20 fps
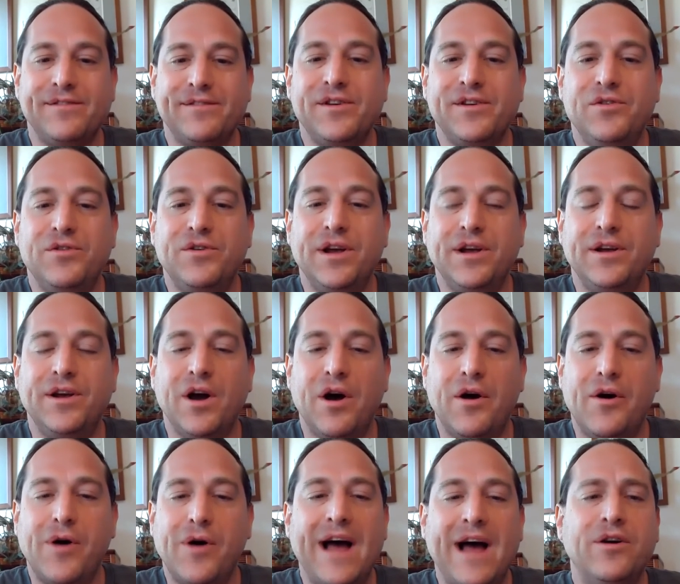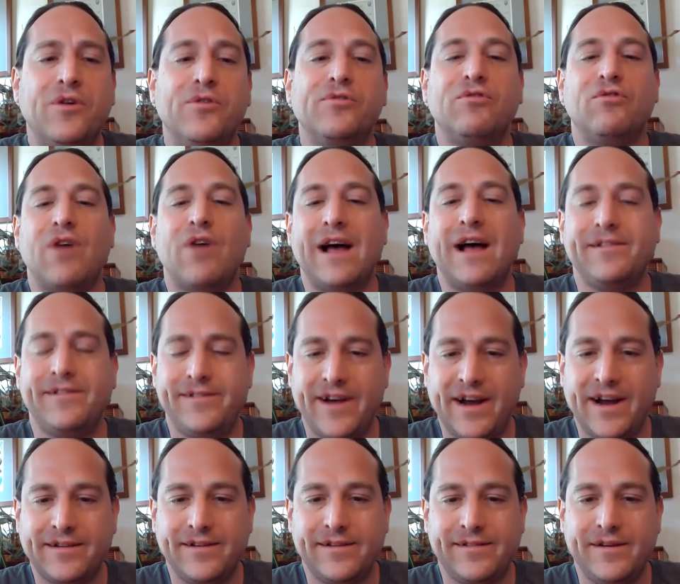So you can go, I don't
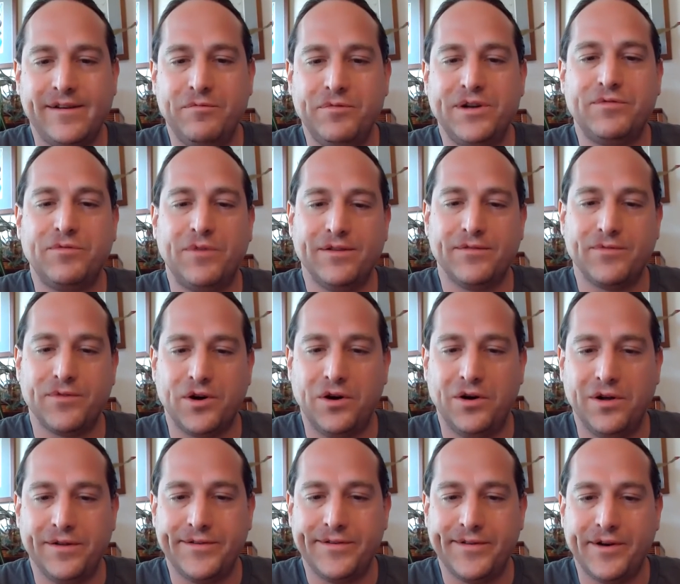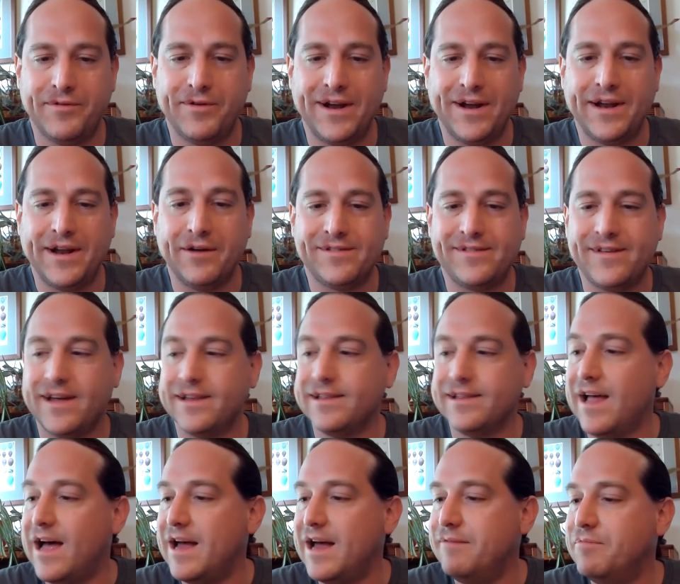cross-check to see which ones were also announced
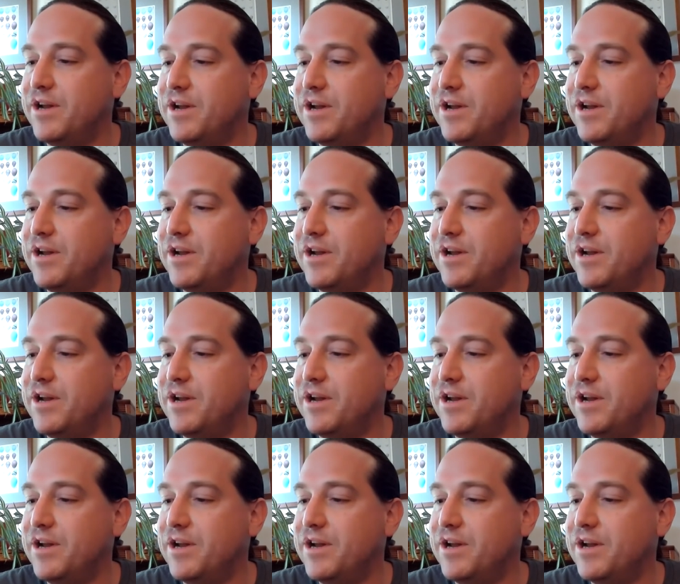online,